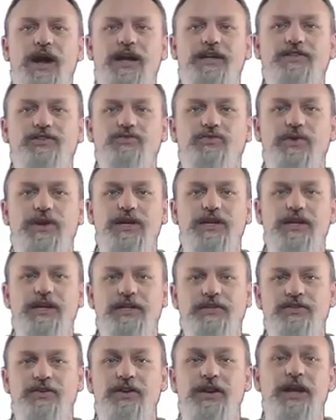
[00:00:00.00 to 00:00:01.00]
Ad Suite
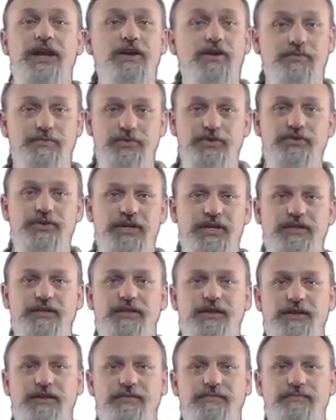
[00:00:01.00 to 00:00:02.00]
is going to help you get
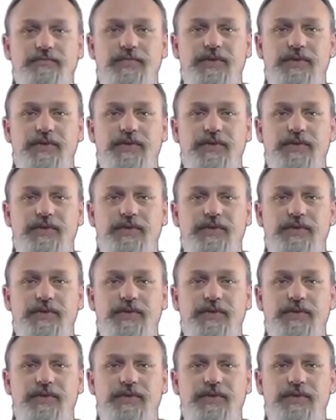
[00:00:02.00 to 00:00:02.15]
there.